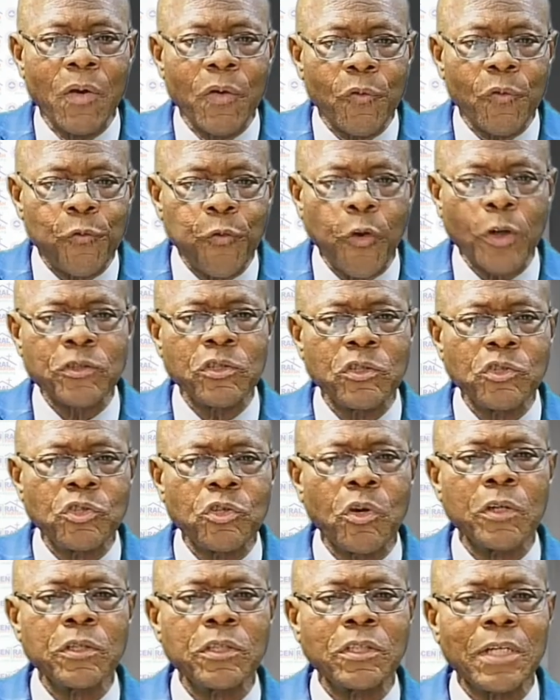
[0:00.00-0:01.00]
1
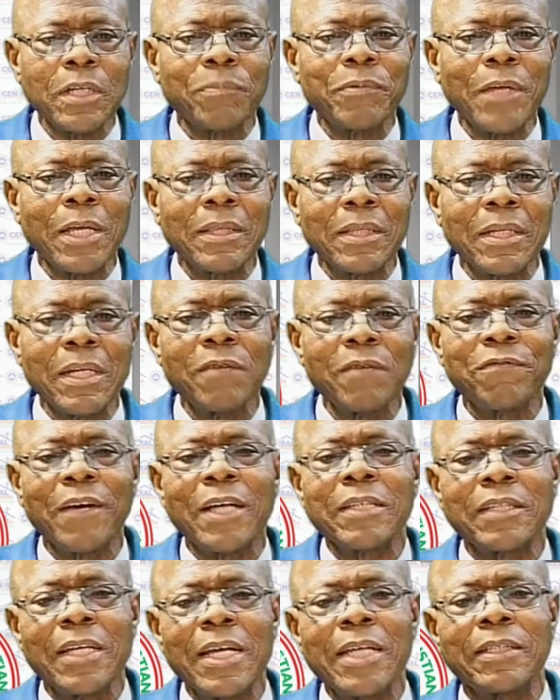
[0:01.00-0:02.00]
John chapter 3
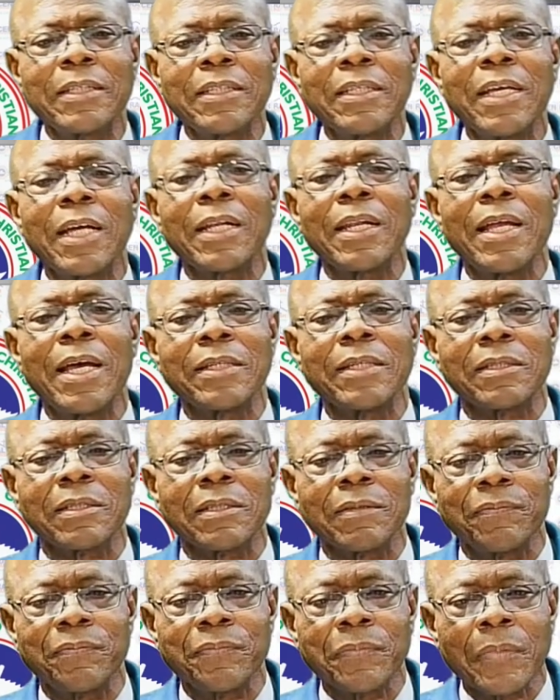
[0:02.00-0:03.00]
verse 8 declares
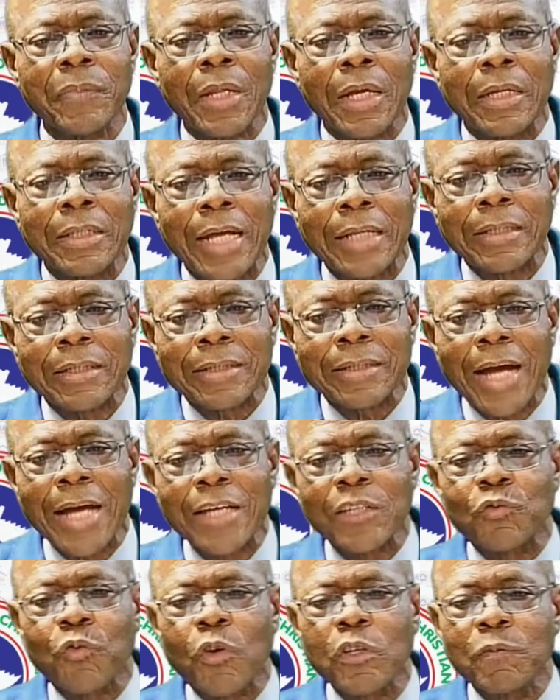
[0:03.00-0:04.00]
that
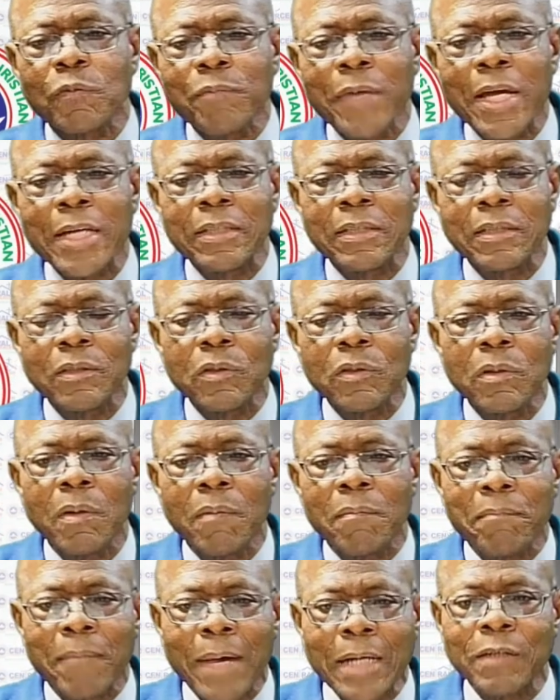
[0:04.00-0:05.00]
Christ was made
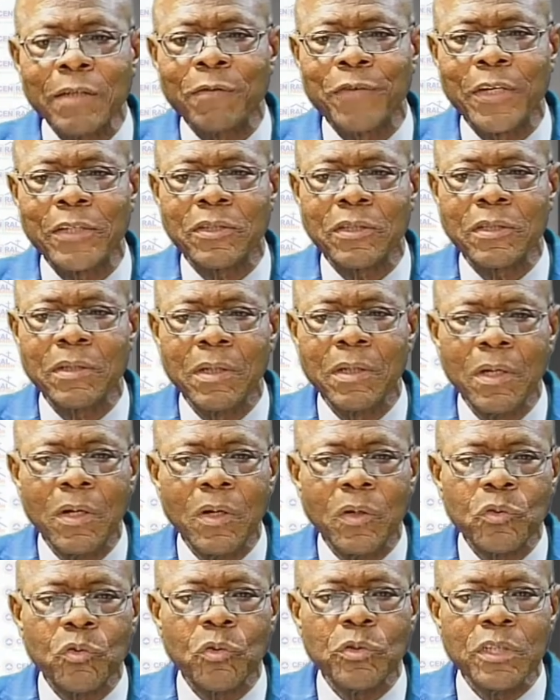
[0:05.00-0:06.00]
manifest
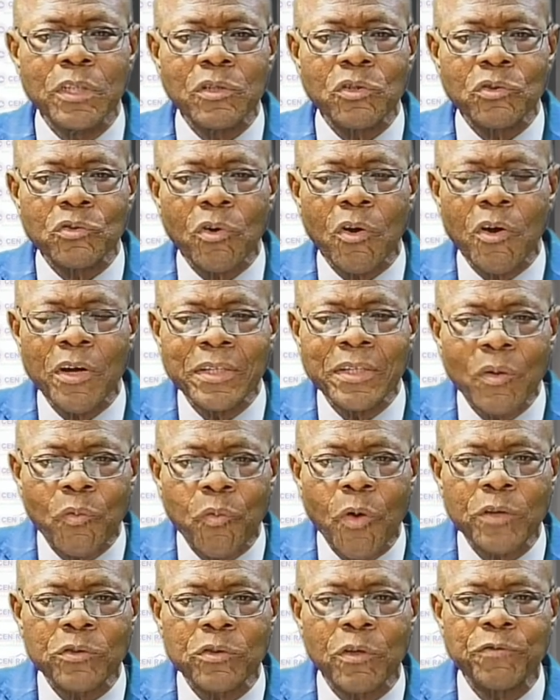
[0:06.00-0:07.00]
to destroy the
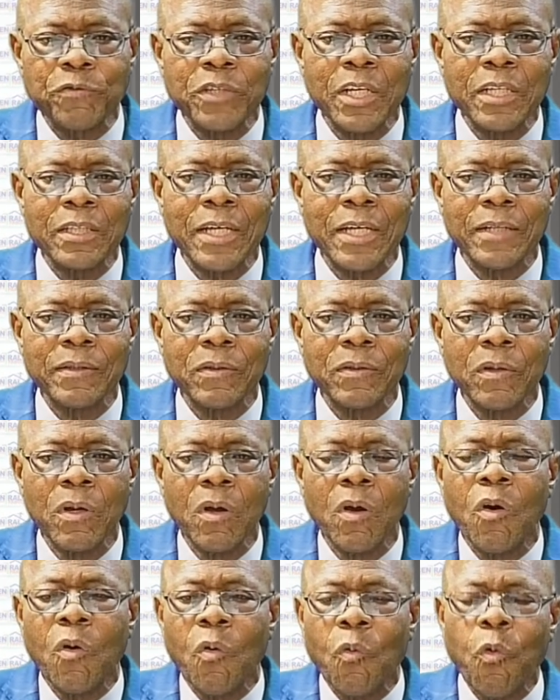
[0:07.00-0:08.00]
works of Satan,
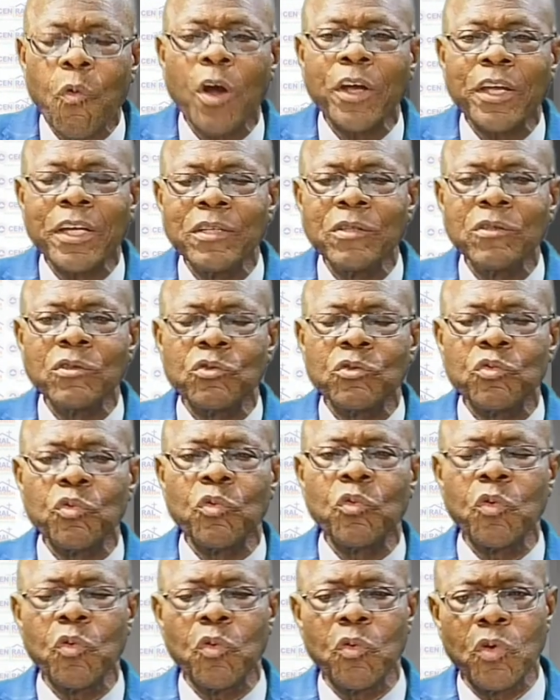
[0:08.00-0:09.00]
walking through